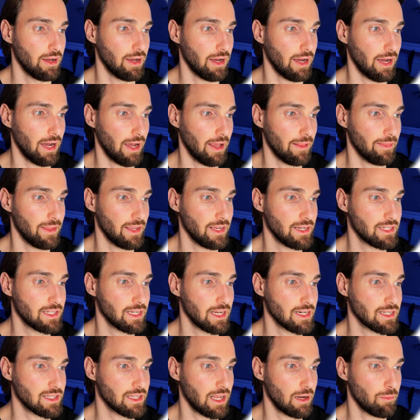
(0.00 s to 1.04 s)
And this
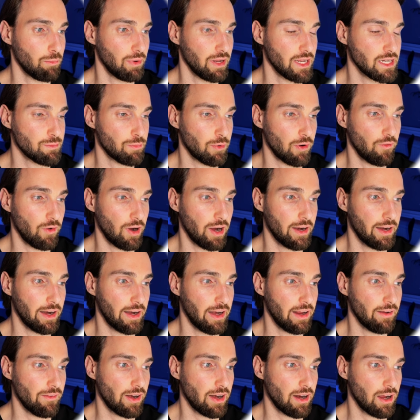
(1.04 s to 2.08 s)
says that please provide an
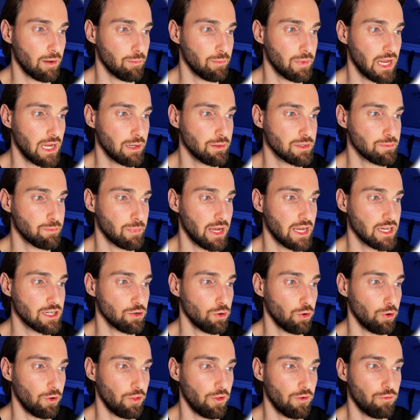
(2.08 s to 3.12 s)
Event Hub namespace
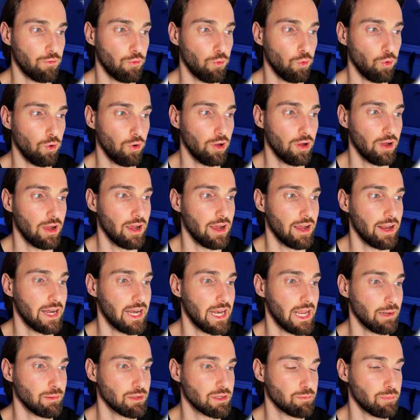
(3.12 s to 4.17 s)
or the full
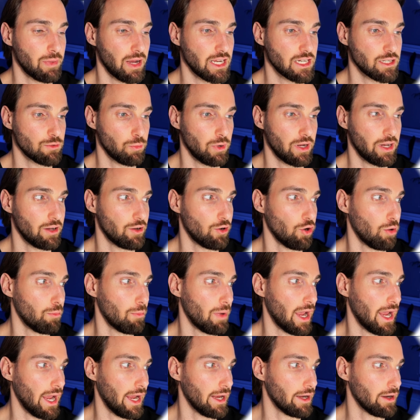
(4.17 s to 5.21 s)
namespace with
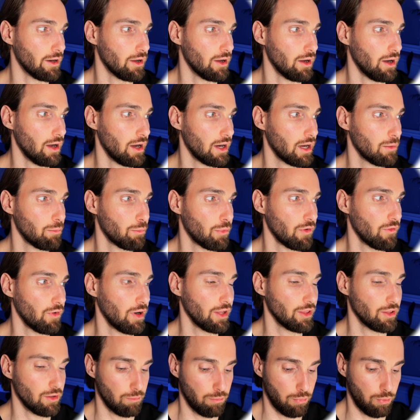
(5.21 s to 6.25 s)
domain. I can
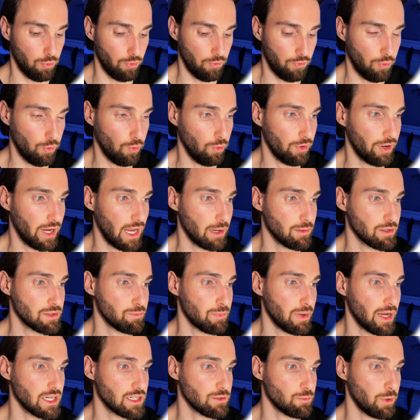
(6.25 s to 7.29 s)
provide the full
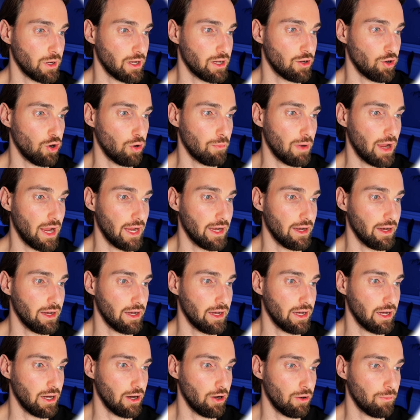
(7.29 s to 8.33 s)
namespace with domain
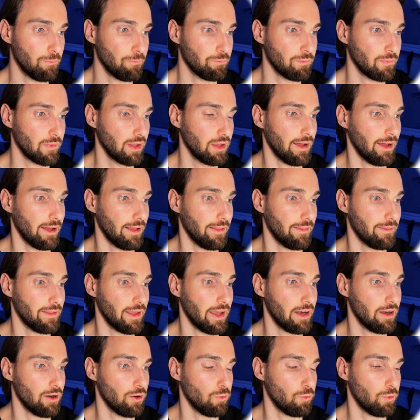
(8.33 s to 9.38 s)
here. And
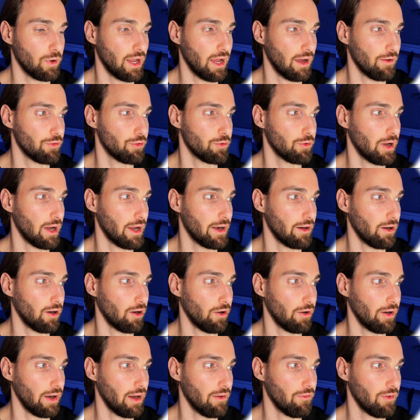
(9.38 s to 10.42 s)
then we have to add
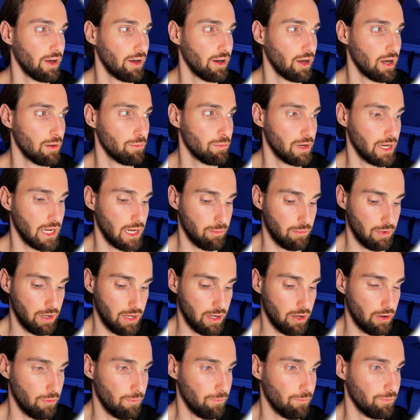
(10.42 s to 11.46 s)
our Event Hub name
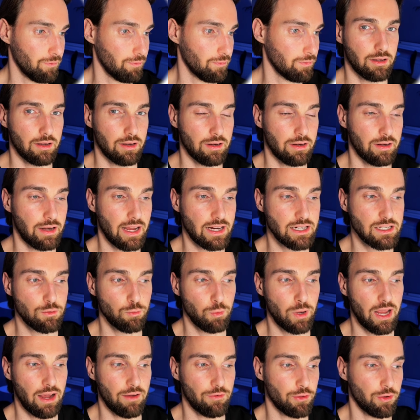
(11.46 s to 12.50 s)
here. Next
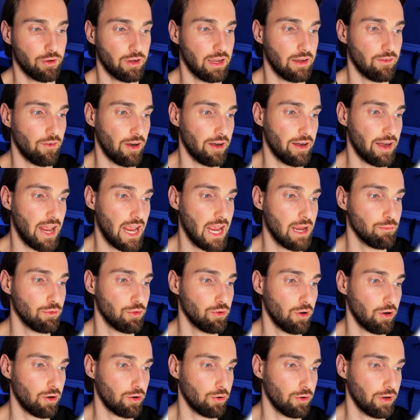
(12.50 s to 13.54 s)
we have to give a name
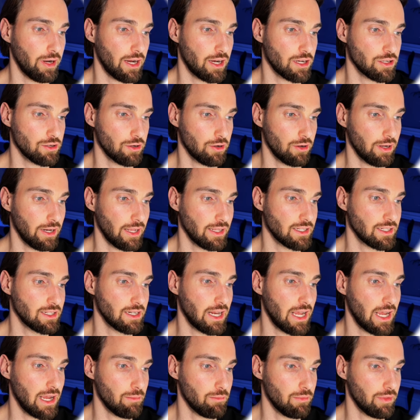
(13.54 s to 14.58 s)
to our connection. Let's
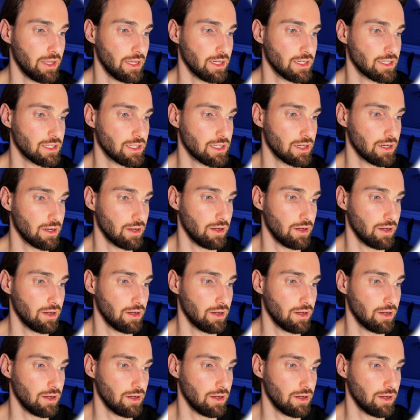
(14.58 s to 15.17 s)
name this